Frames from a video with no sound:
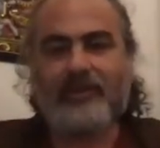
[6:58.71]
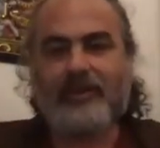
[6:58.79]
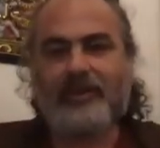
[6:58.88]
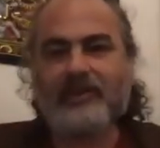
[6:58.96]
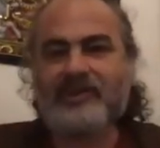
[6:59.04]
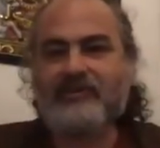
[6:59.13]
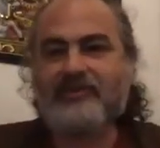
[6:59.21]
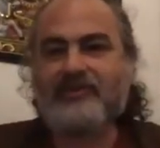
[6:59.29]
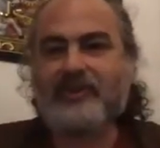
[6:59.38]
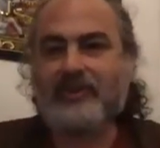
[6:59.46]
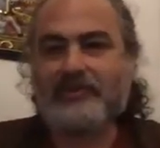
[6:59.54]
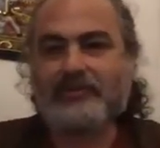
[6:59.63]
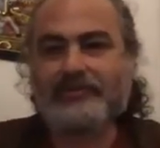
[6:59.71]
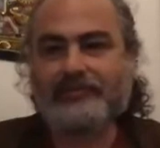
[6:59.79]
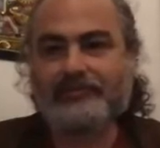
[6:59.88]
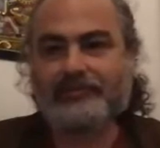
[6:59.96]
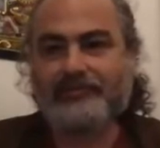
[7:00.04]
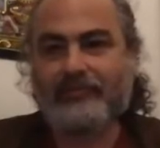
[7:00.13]
in a sphere,
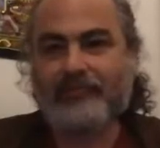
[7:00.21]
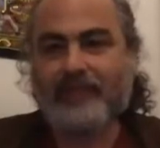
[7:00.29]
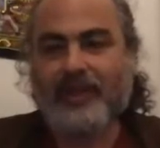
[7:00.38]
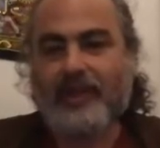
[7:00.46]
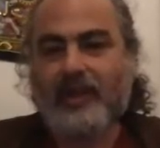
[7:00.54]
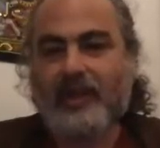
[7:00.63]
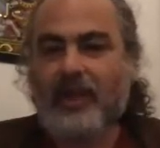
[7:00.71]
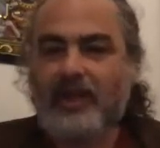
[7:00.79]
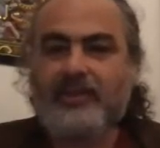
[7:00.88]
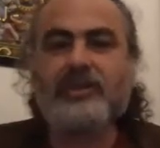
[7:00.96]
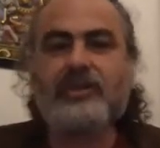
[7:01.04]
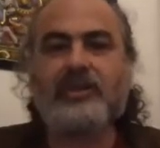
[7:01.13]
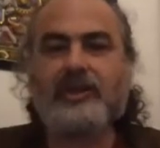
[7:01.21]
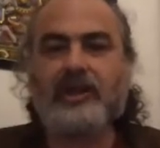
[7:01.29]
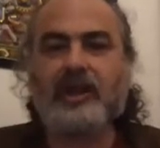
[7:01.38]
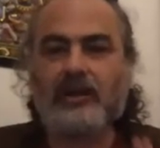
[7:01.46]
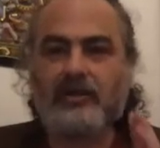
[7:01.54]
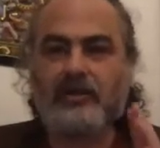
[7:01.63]
actually
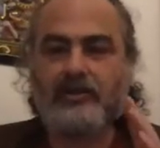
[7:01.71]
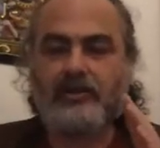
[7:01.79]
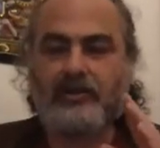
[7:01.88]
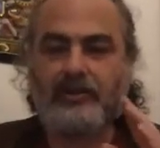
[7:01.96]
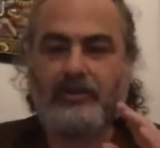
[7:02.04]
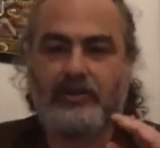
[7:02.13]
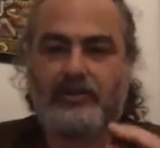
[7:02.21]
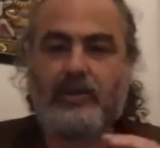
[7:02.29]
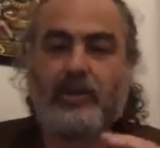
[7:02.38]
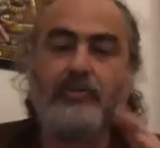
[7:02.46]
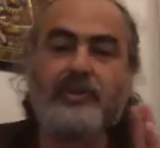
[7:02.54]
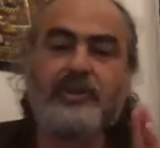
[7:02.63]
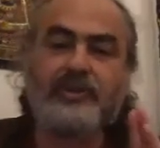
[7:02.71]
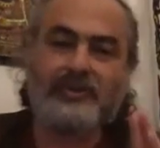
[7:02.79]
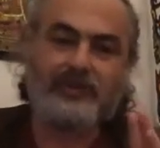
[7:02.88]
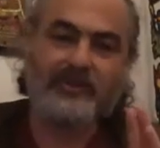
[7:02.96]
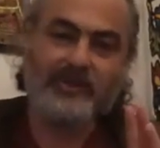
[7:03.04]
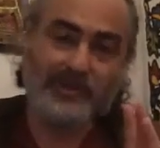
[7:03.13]
our
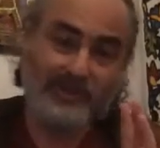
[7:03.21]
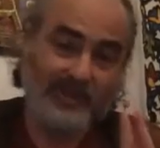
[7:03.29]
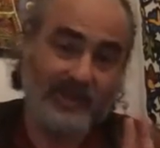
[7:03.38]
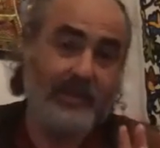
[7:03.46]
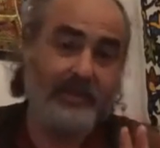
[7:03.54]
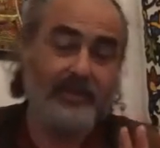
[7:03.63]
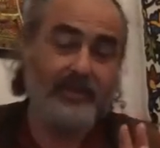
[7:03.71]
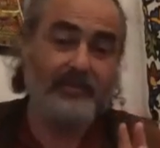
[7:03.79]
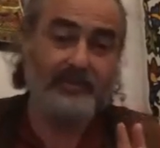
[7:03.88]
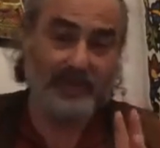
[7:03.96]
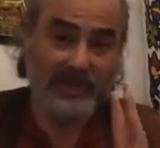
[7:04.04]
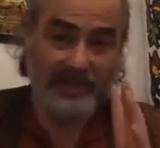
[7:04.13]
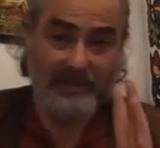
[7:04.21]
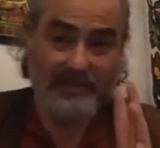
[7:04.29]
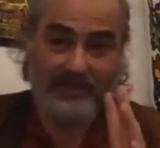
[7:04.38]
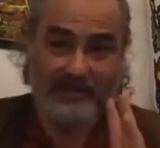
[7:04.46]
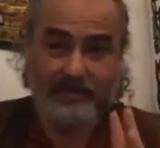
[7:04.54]
common society relates